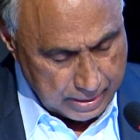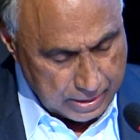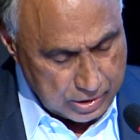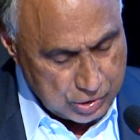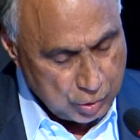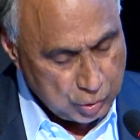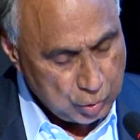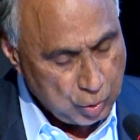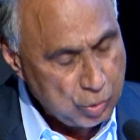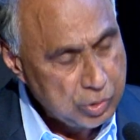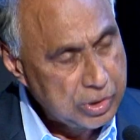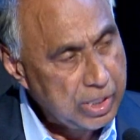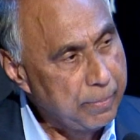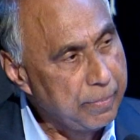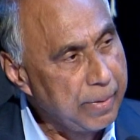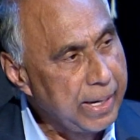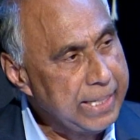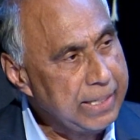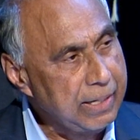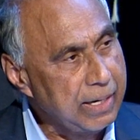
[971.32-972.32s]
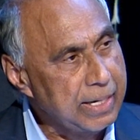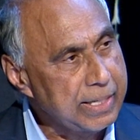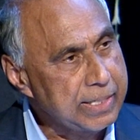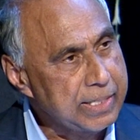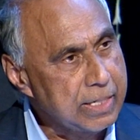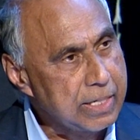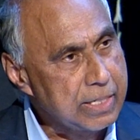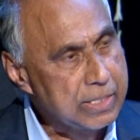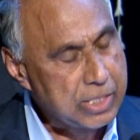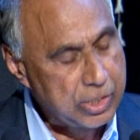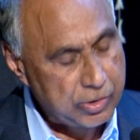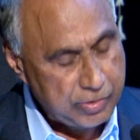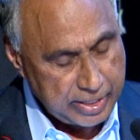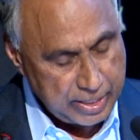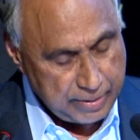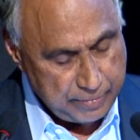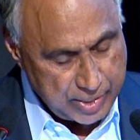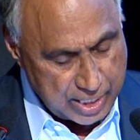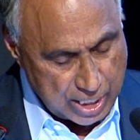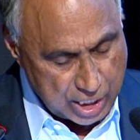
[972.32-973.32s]
So those are my ideas and
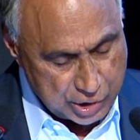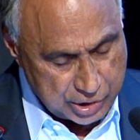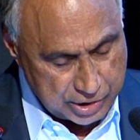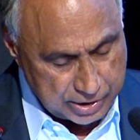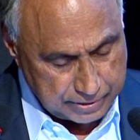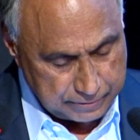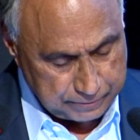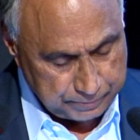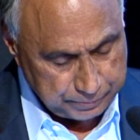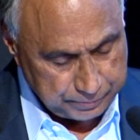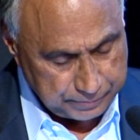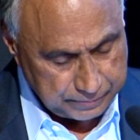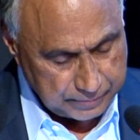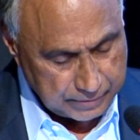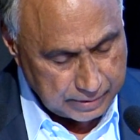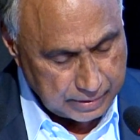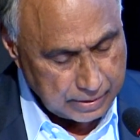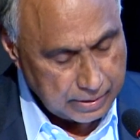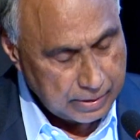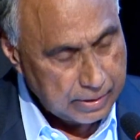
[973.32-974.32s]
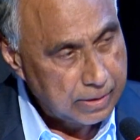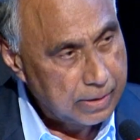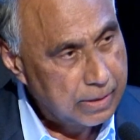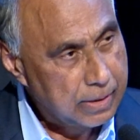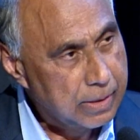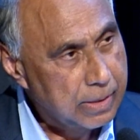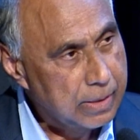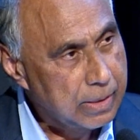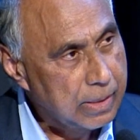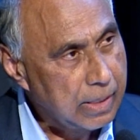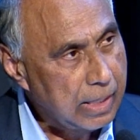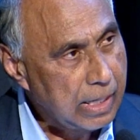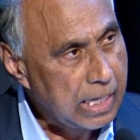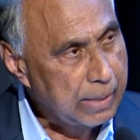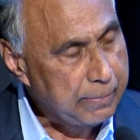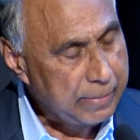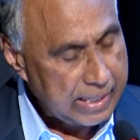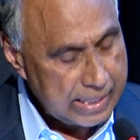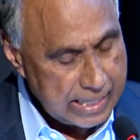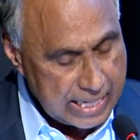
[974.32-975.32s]
recommendations.
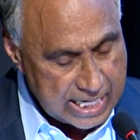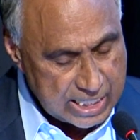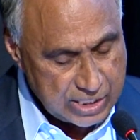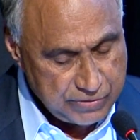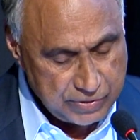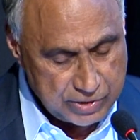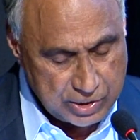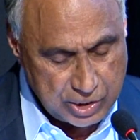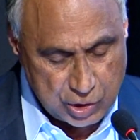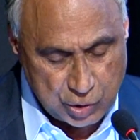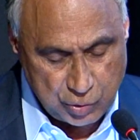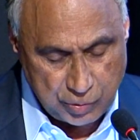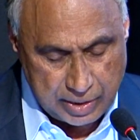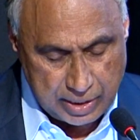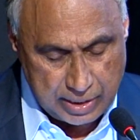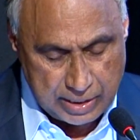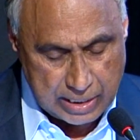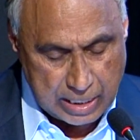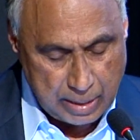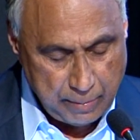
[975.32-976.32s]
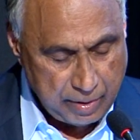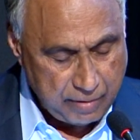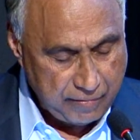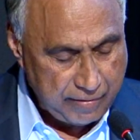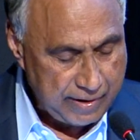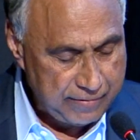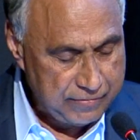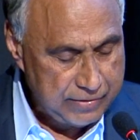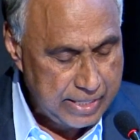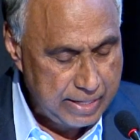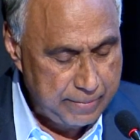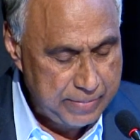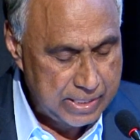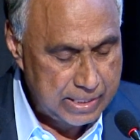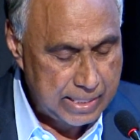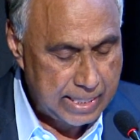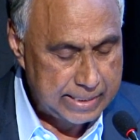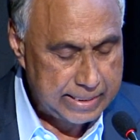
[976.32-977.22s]
On my last visit to India, my wife Debbie and I